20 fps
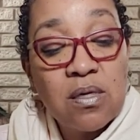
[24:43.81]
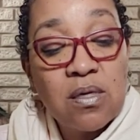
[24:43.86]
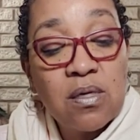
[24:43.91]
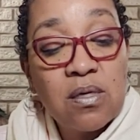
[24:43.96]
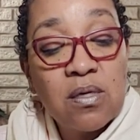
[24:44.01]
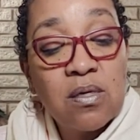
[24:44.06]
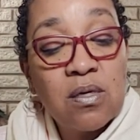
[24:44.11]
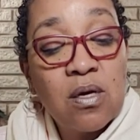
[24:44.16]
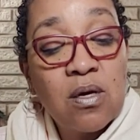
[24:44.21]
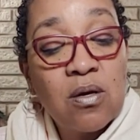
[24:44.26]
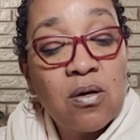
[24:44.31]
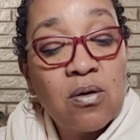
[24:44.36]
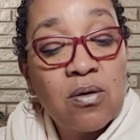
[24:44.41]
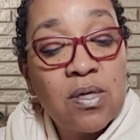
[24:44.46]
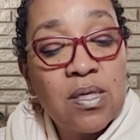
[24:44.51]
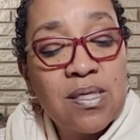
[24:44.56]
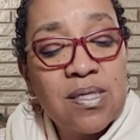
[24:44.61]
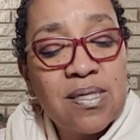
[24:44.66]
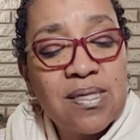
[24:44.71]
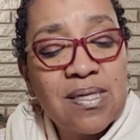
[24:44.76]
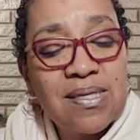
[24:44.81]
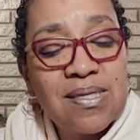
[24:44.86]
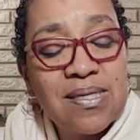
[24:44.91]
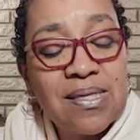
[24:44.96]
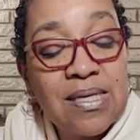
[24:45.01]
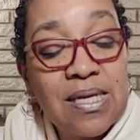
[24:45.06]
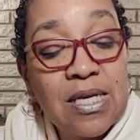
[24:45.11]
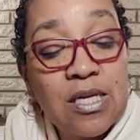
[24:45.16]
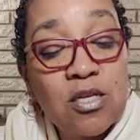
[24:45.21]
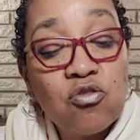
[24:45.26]
you know, it's
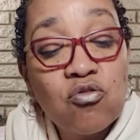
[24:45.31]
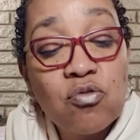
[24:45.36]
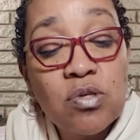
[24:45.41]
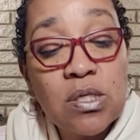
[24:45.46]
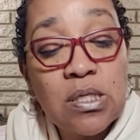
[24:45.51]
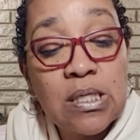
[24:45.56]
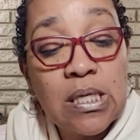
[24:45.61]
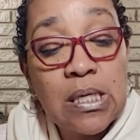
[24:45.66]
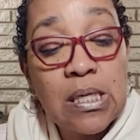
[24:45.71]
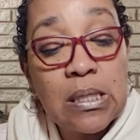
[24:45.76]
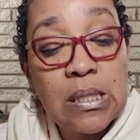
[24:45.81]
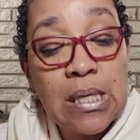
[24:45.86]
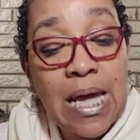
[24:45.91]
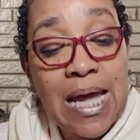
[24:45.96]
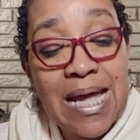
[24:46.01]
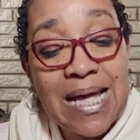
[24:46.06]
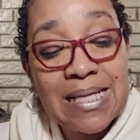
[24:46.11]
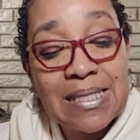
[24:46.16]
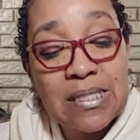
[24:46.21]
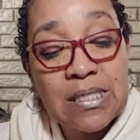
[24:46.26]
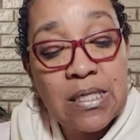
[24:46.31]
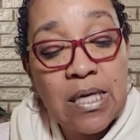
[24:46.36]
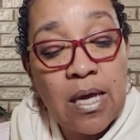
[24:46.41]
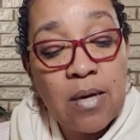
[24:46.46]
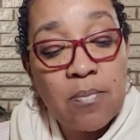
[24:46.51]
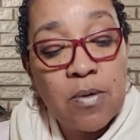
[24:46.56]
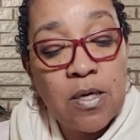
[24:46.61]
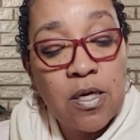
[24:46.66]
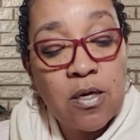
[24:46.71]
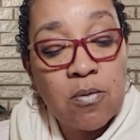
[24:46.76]
it's an interesting
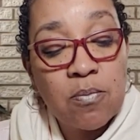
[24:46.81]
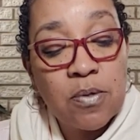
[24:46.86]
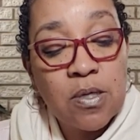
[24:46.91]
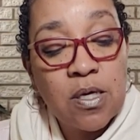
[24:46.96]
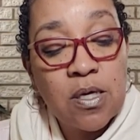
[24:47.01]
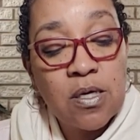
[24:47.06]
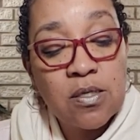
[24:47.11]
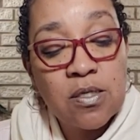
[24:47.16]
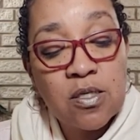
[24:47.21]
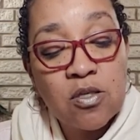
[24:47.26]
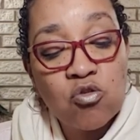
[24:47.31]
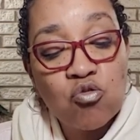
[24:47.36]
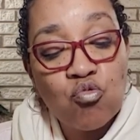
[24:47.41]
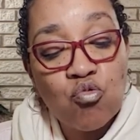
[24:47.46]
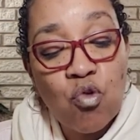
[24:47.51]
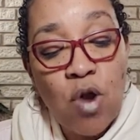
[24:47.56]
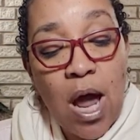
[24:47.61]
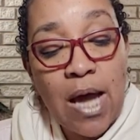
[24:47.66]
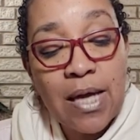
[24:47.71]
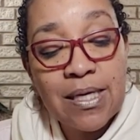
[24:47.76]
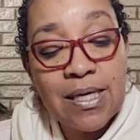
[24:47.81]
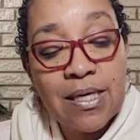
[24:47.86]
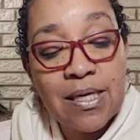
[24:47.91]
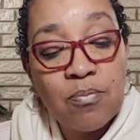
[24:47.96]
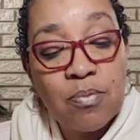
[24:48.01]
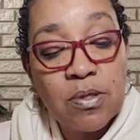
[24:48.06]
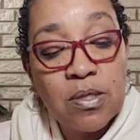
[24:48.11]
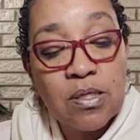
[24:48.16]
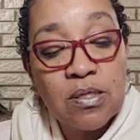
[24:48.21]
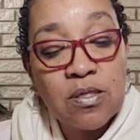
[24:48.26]
landscape here because it's
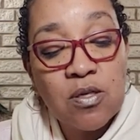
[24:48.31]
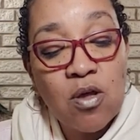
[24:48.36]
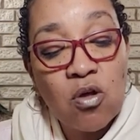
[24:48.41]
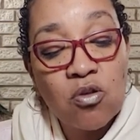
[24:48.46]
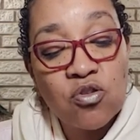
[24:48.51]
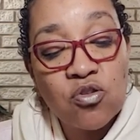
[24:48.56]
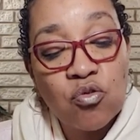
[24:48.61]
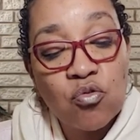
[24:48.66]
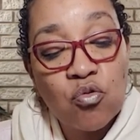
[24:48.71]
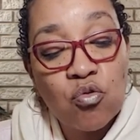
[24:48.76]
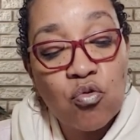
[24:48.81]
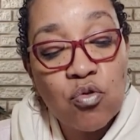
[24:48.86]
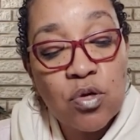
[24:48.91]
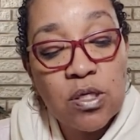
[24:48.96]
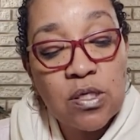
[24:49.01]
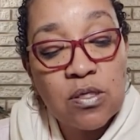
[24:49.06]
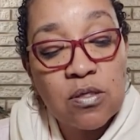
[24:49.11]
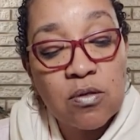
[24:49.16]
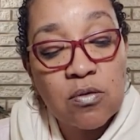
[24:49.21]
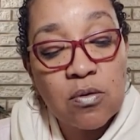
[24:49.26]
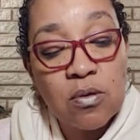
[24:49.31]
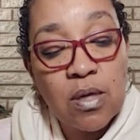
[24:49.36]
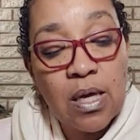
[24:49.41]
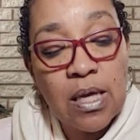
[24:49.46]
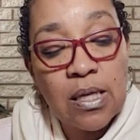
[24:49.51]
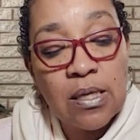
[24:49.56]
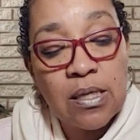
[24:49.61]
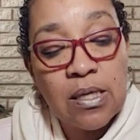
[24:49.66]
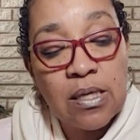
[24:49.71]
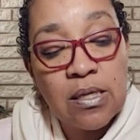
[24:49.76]
rocky, but it's also crystal.
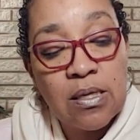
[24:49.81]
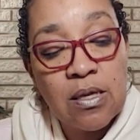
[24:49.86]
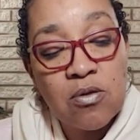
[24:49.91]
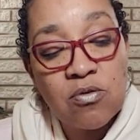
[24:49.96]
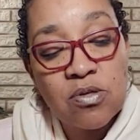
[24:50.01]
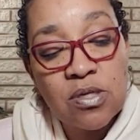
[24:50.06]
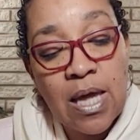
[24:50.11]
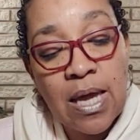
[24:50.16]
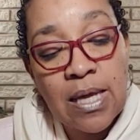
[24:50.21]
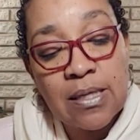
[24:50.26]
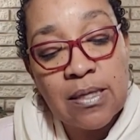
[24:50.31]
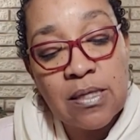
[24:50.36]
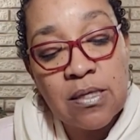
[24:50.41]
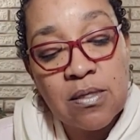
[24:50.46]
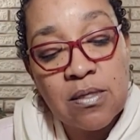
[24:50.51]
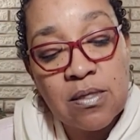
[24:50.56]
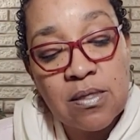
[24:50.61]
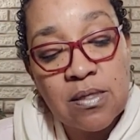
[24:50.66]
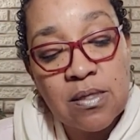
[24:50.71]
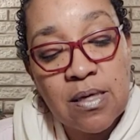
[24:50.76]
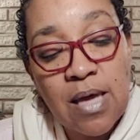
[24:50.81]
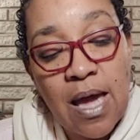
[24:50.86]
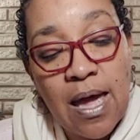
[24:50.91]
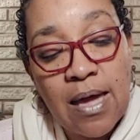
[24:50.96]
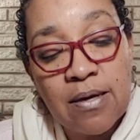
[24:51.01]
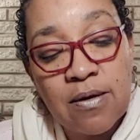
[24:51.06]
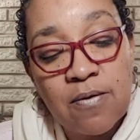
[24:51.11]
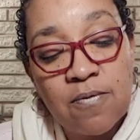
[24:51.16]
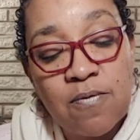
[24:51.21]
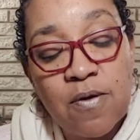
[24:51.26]
And then there's like this
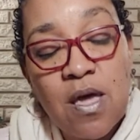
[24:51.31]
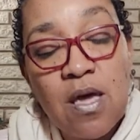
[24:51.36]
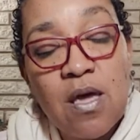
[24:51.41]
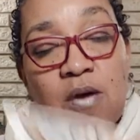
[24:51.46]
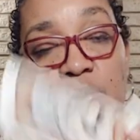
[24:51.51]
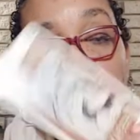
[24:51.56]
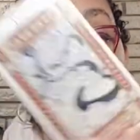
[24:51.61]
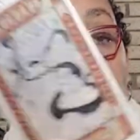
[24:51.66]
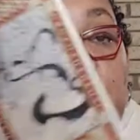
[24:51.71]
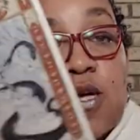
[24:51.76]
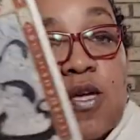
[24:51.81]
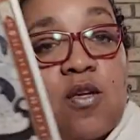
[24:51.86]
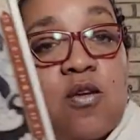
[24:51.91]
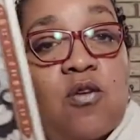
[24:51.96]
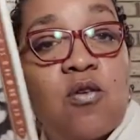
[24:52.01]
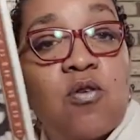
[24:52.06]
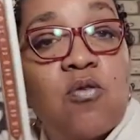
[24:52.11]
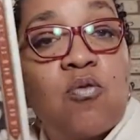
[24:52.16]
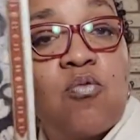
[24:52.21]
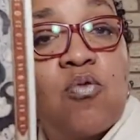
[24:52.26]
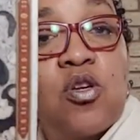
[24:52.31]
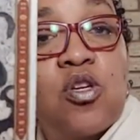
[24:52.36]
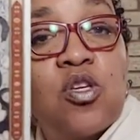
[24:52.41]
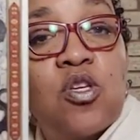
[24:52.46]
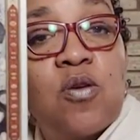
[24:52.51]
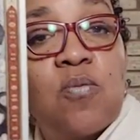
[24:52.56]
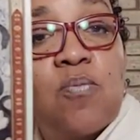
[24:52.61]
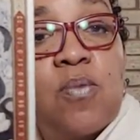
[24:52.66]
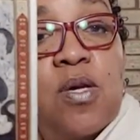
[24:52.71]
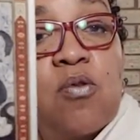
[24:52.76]
kind of figure
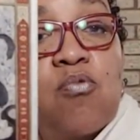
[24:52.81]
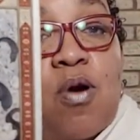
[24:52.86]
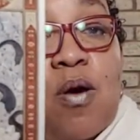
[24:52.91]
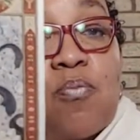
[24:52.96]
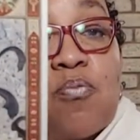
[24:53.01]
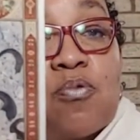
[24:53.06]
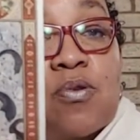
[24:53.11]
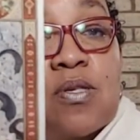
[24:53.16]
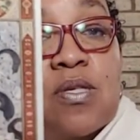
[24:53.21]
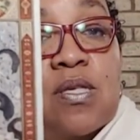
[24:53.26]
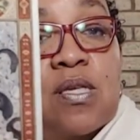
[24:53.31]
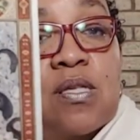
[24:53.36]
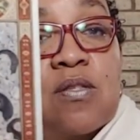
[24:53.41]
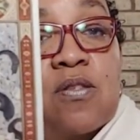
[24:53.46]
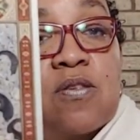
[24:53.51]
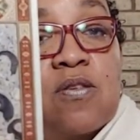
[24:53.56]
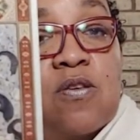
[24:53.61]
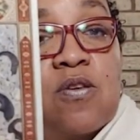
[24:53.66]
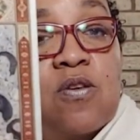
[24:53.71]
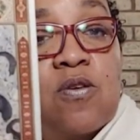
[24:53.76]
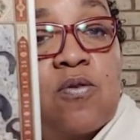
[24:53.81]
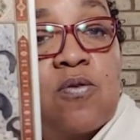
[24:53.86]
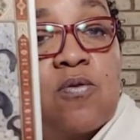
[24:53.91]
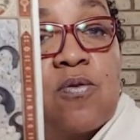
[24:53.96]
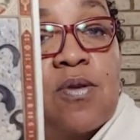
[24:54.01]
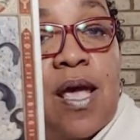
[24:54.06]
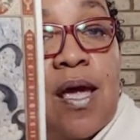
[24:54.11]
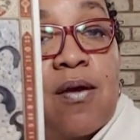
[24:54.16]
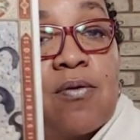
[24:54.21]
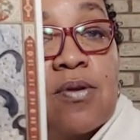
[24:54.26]
which to me represents
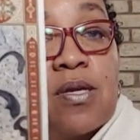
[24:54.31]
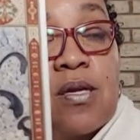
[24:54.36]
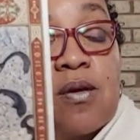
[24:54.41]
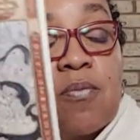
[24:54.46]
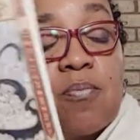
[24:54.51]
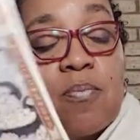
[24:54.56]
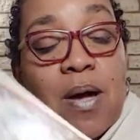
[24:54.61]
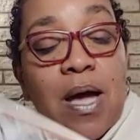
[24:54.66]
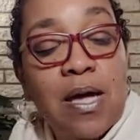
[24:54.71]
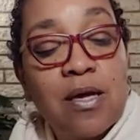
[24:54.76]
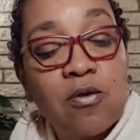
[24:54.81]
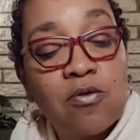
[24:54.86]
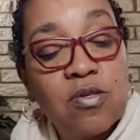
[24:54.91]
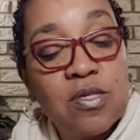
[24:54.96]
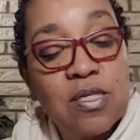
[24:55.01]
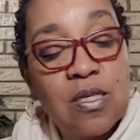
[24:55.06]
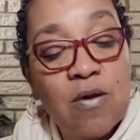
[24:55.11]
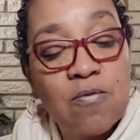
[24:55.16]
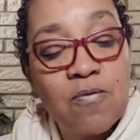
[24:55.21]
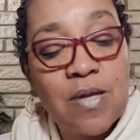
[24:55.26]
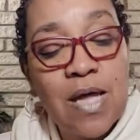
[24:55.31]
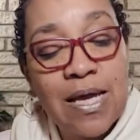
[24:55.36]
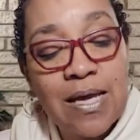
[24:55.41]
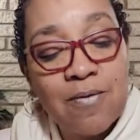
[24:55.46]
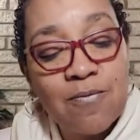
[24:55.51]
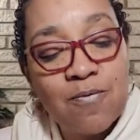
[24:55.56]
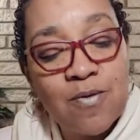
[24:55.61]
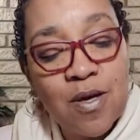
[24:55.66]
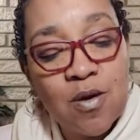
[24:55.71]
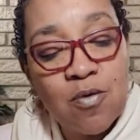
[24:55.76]
you down here by yourself,
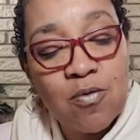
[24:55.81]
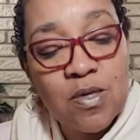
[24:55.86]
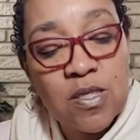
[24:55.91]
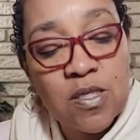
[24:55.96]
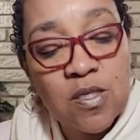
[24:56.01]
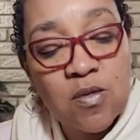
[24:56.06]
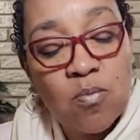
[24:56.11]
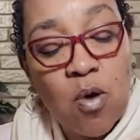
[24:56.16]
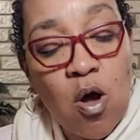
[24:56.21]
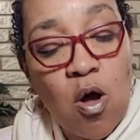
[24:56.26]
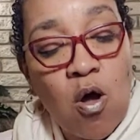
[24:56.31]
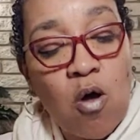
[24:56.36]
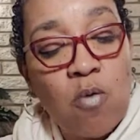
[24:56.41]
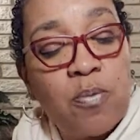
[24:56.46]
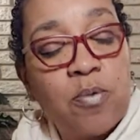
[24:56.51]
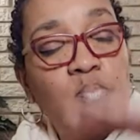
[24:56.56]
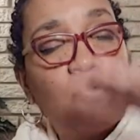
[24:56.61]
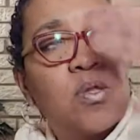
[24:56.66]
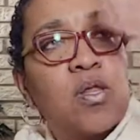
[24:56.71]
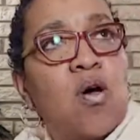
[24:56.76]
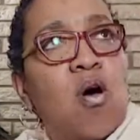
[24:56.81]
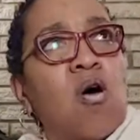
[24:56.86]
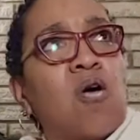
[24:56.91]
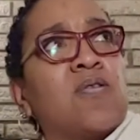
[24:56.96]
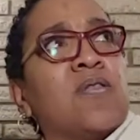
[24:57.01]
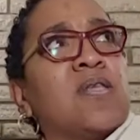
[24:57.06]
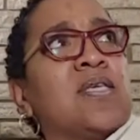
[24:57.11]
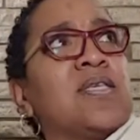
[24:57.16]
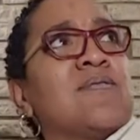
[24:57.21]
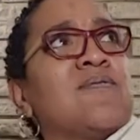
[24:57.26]
like very small, but with
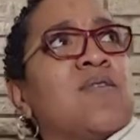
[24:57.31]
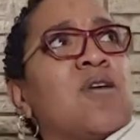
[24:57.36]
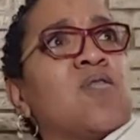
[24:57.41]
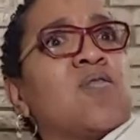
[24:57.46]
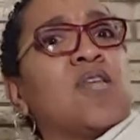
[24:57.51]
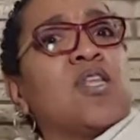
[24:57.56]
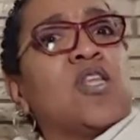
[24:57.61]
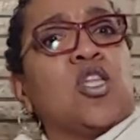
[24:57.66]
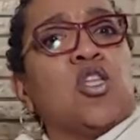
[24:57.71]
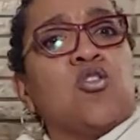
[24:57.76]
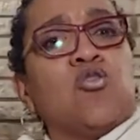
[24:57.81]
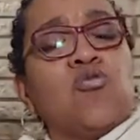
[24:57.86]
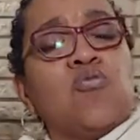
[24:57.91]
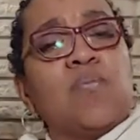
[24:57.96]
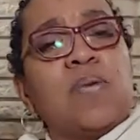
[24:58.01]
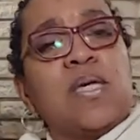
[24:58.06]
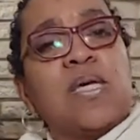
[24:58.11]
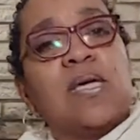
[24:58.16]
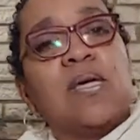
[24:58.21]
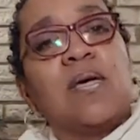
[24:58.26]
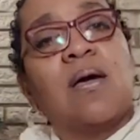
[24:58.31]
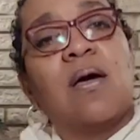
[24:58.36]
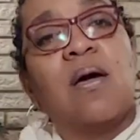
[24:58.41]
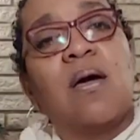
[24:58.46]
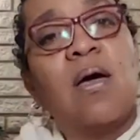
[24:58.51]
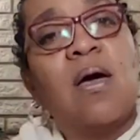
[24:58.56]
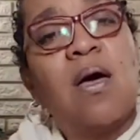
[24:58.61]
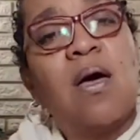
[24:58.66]
all these very looming